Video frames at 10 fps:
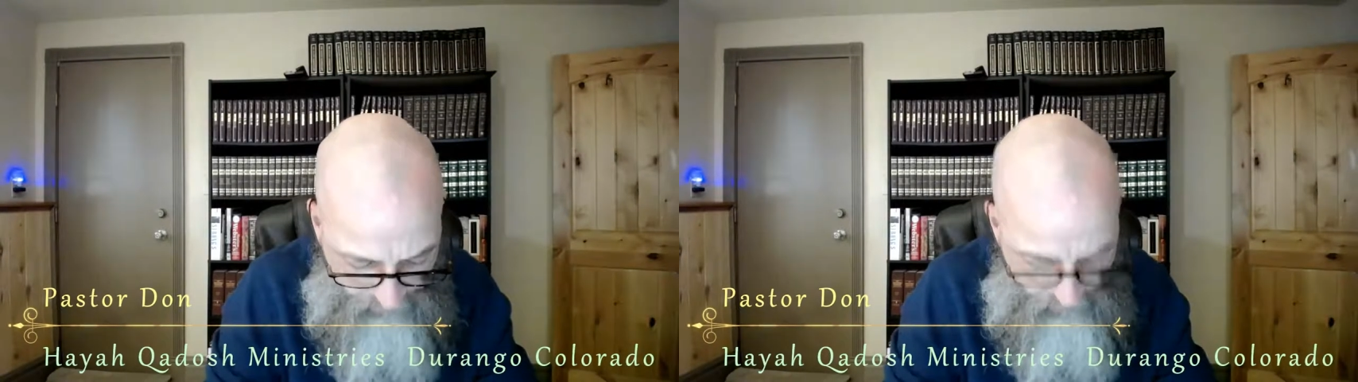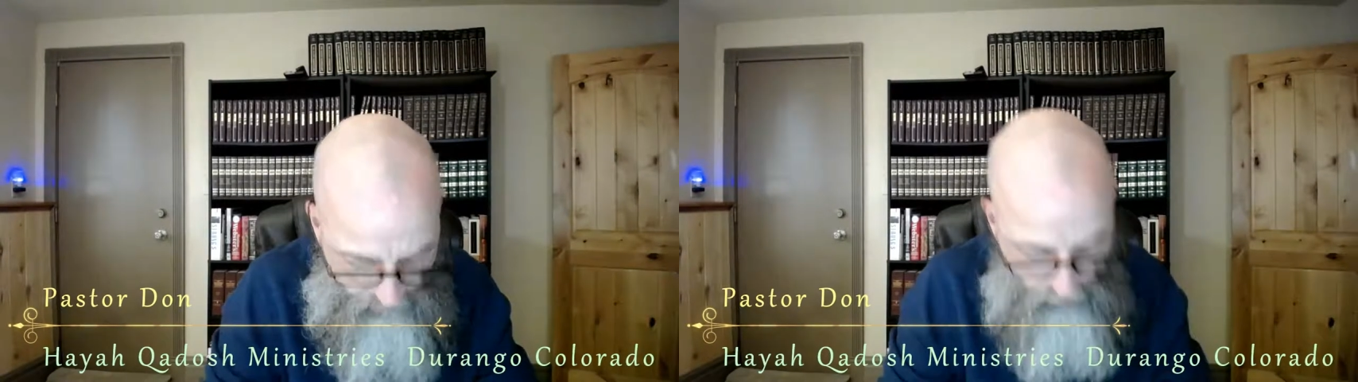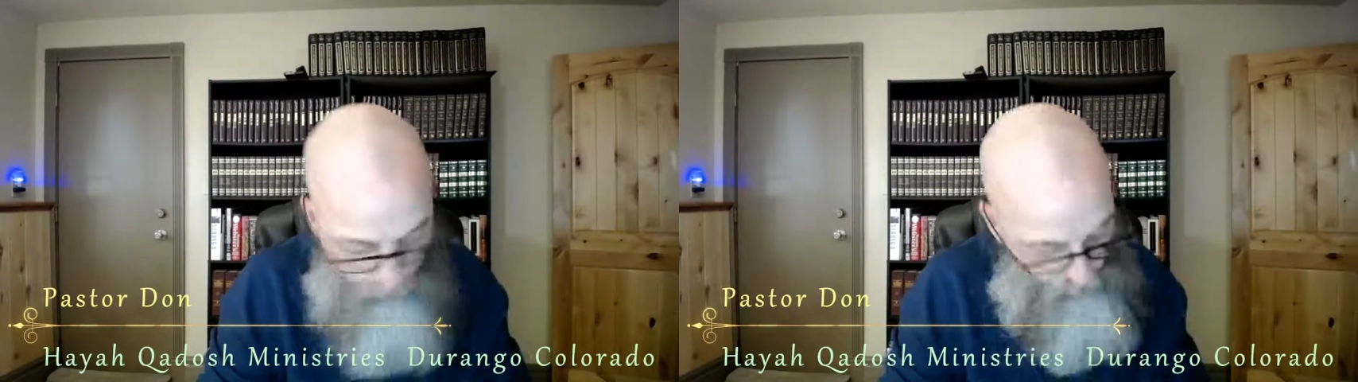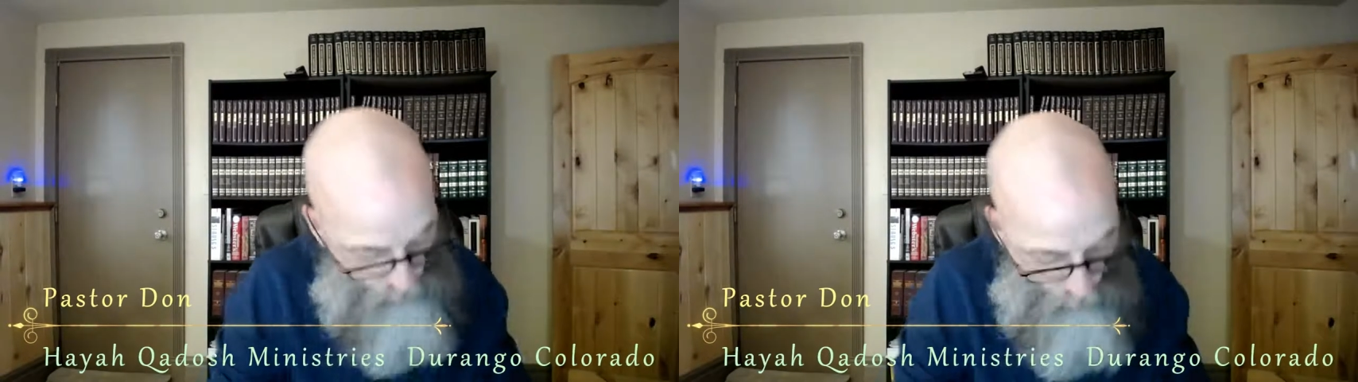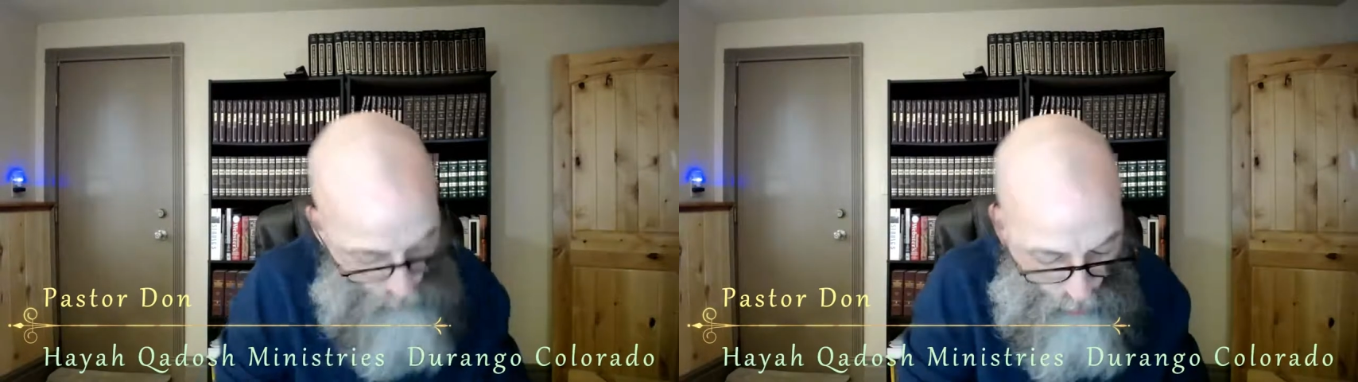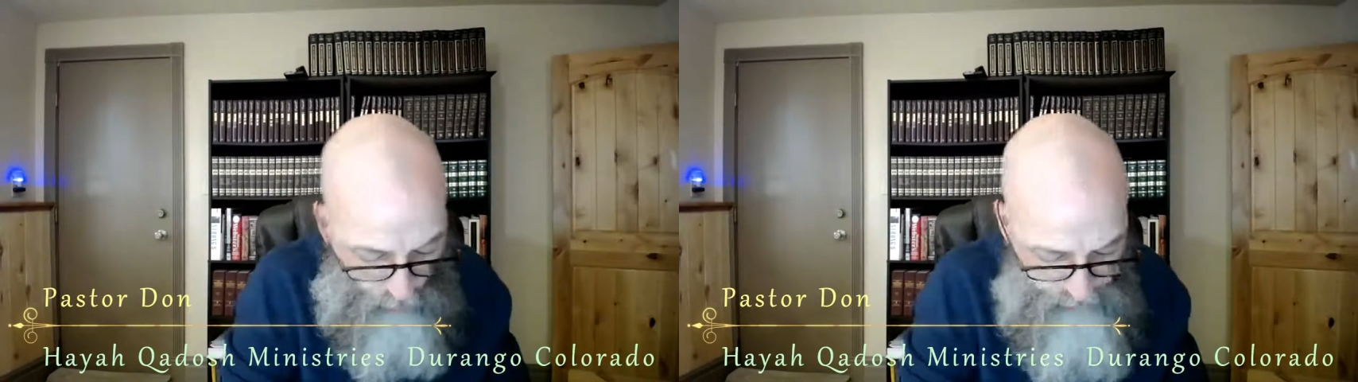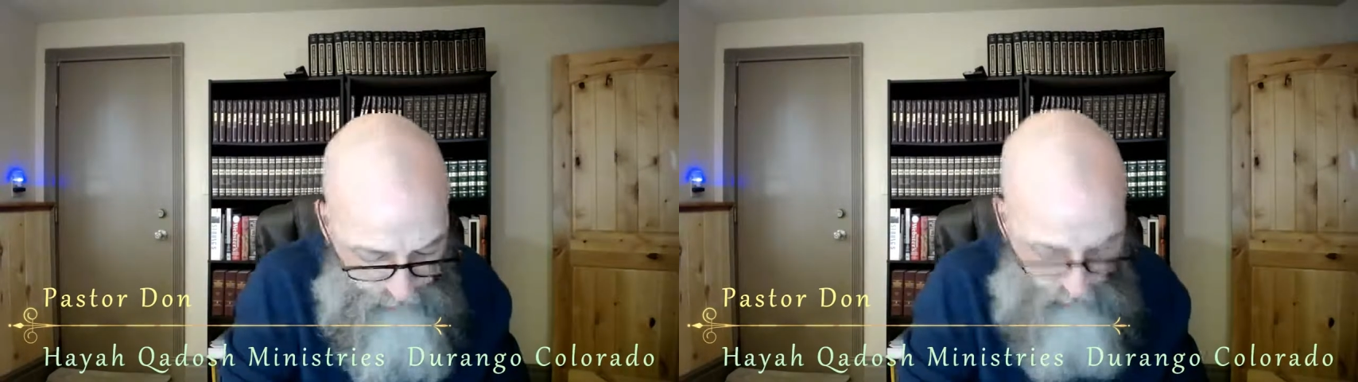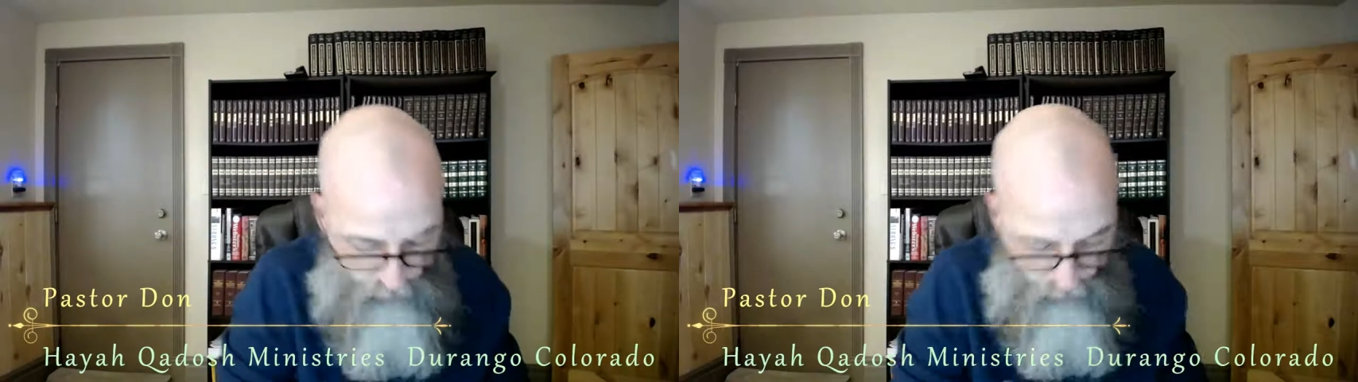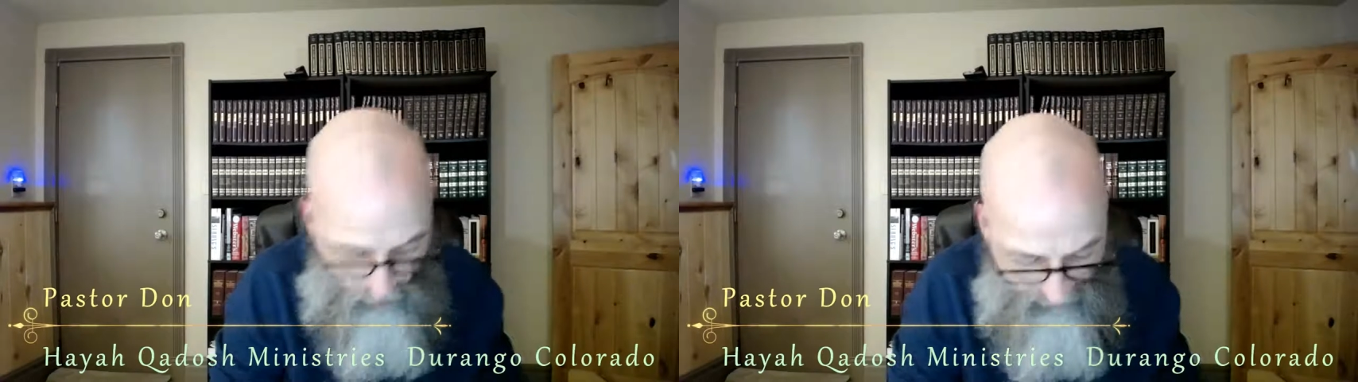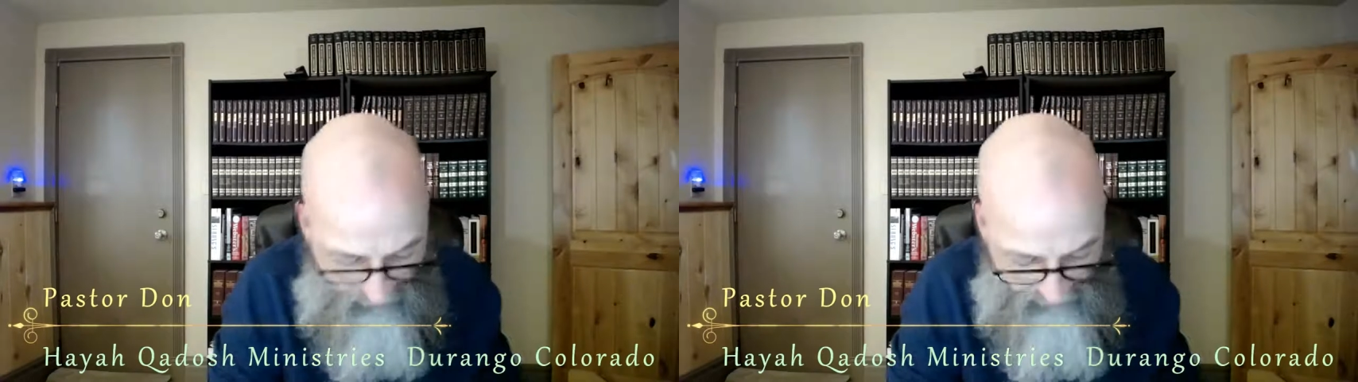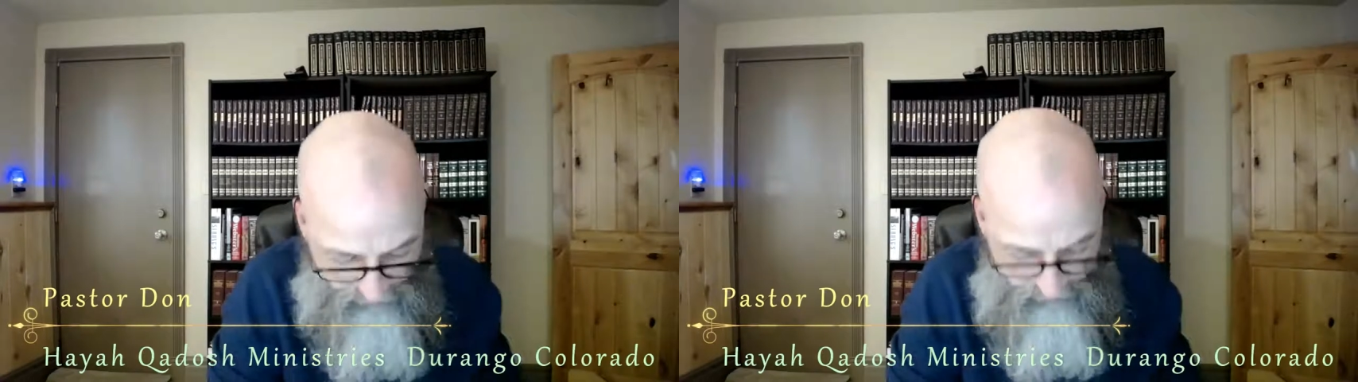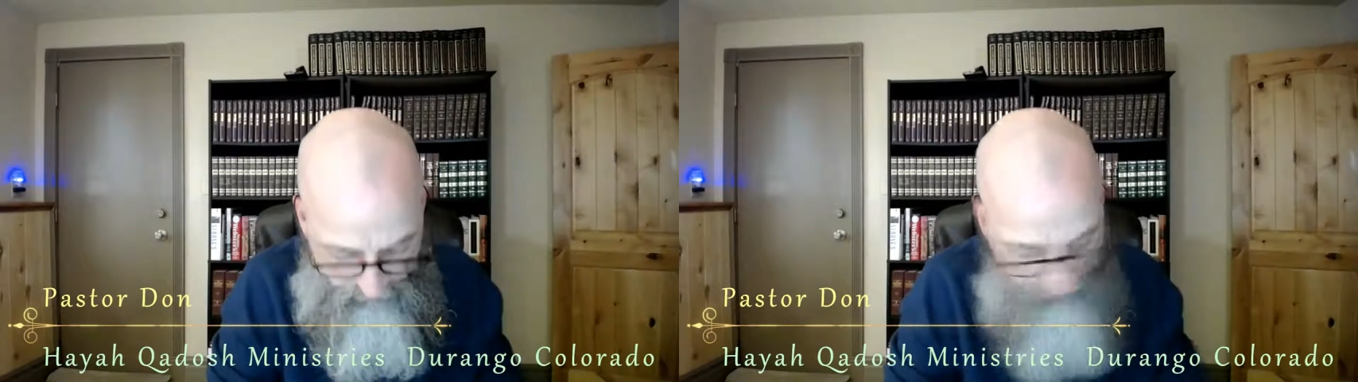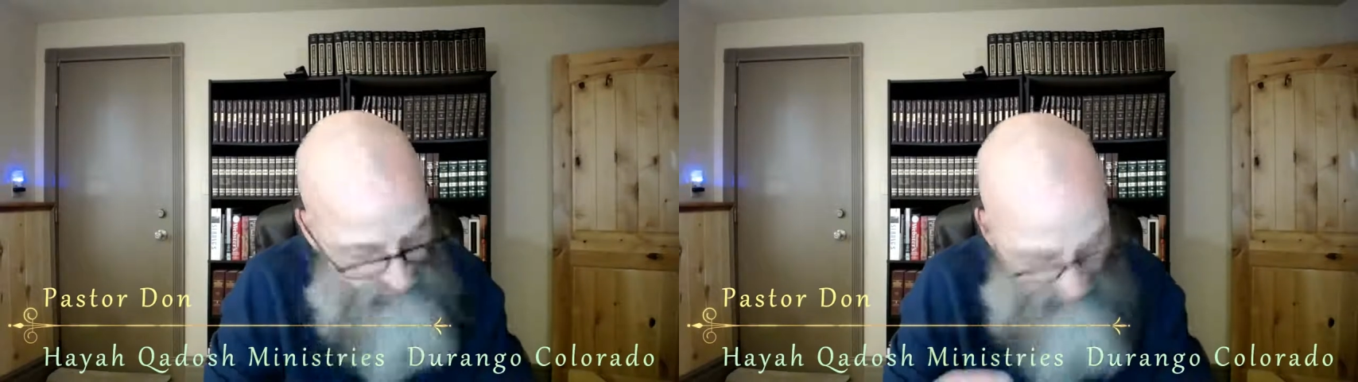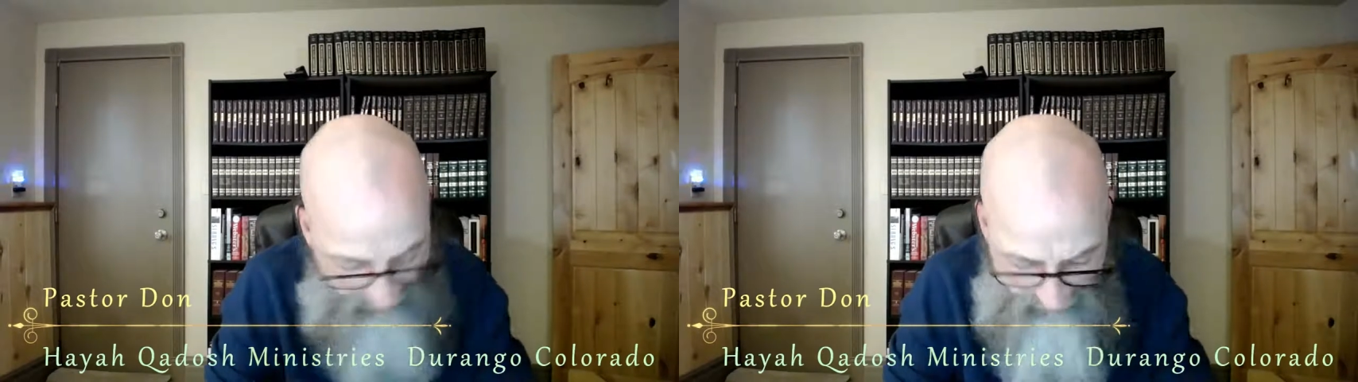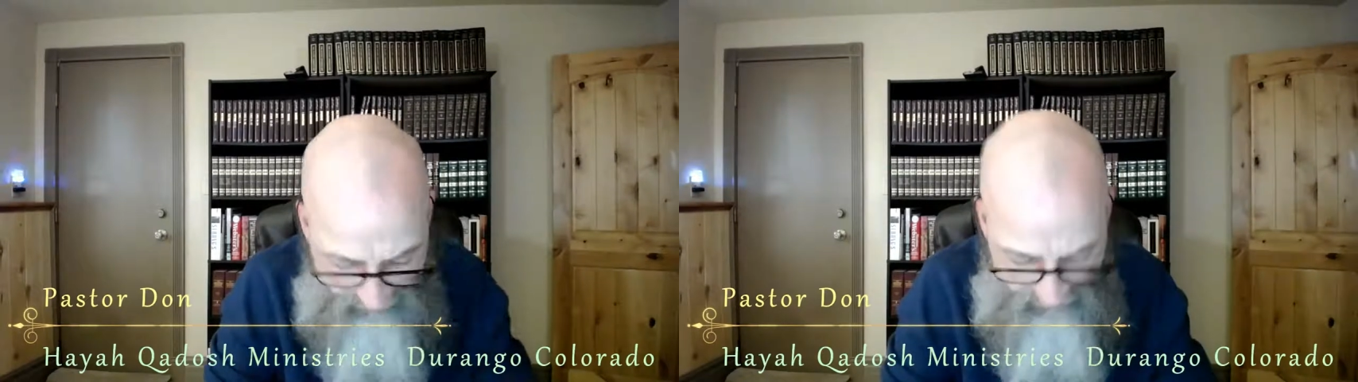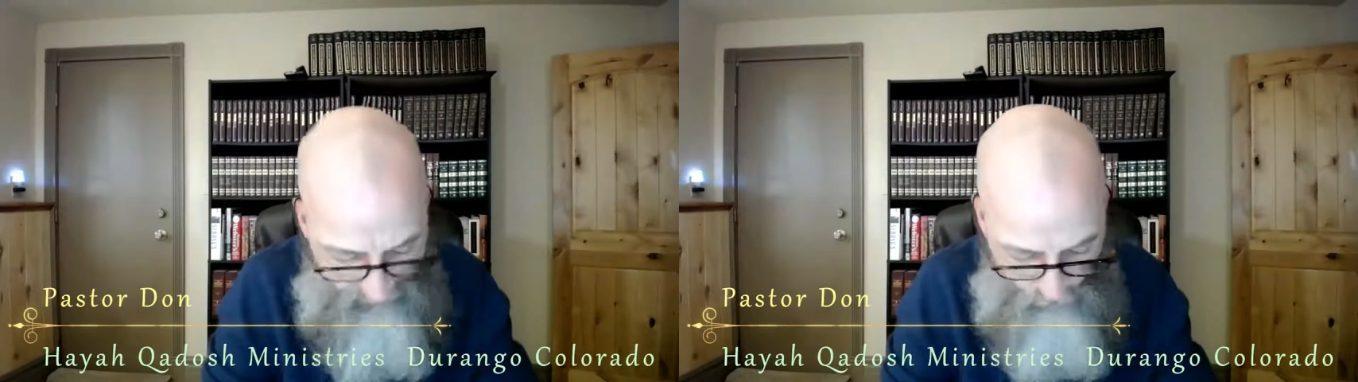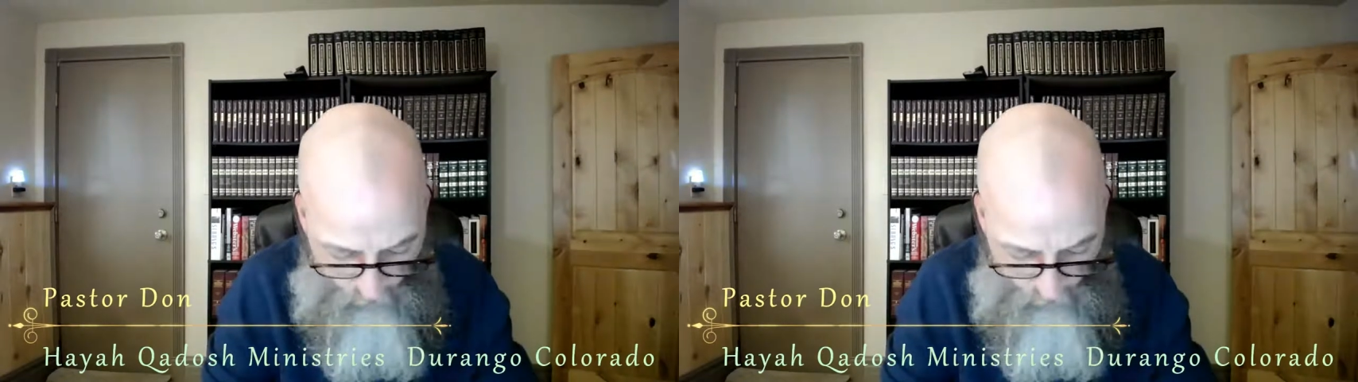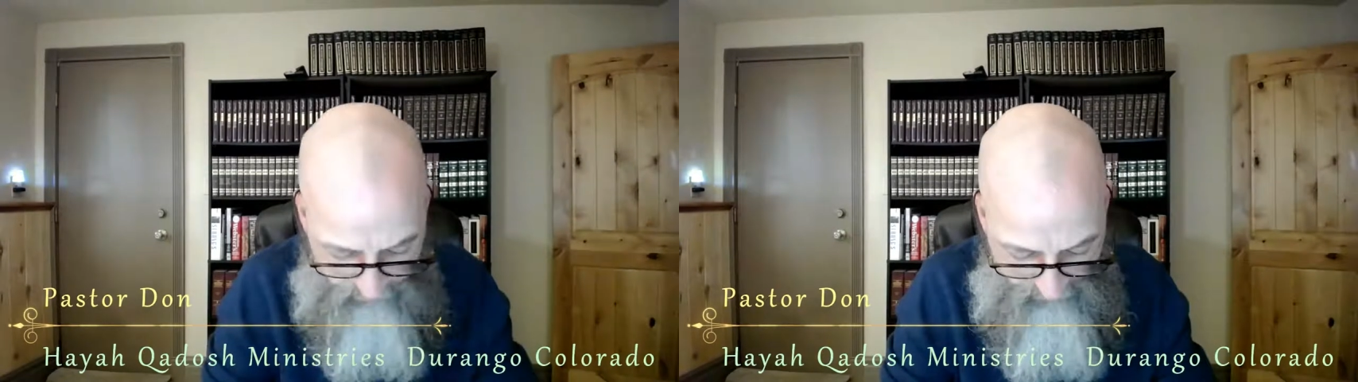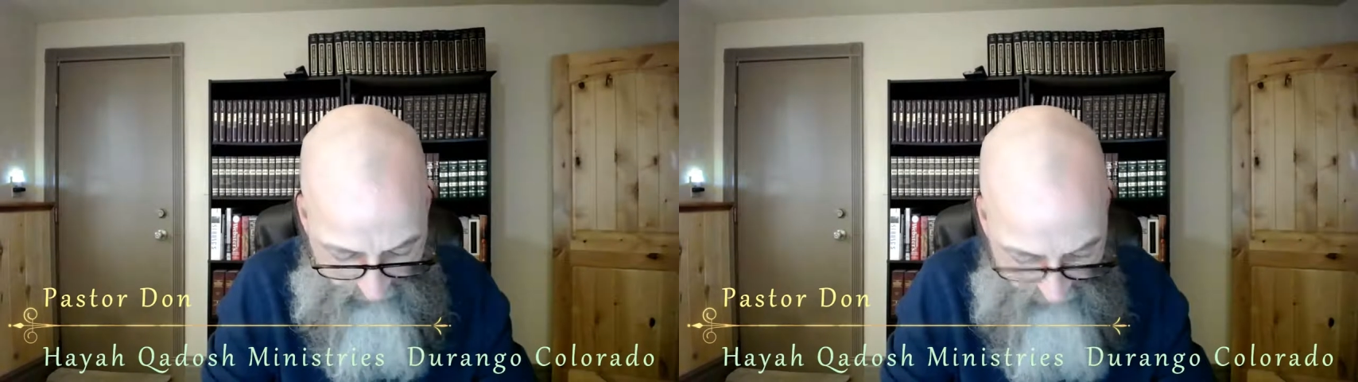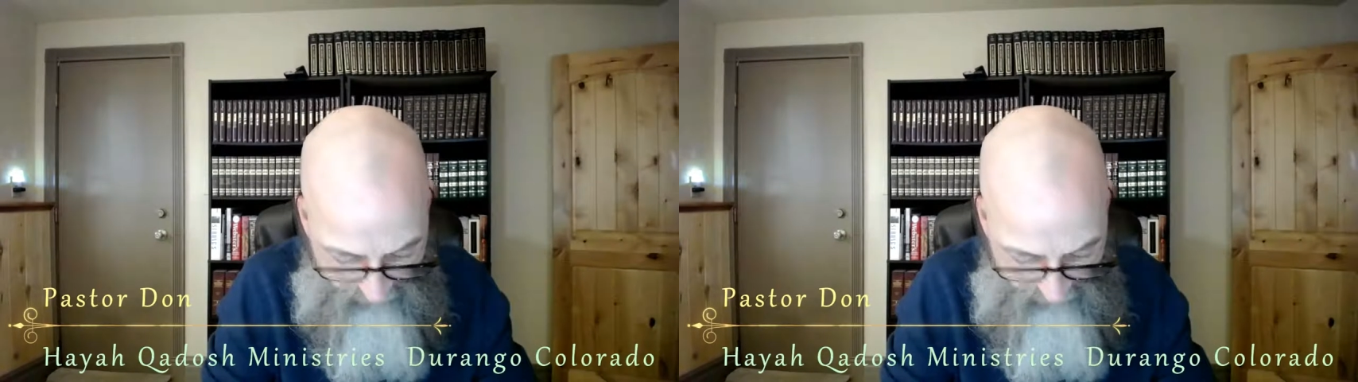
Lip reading: (no speaker visible)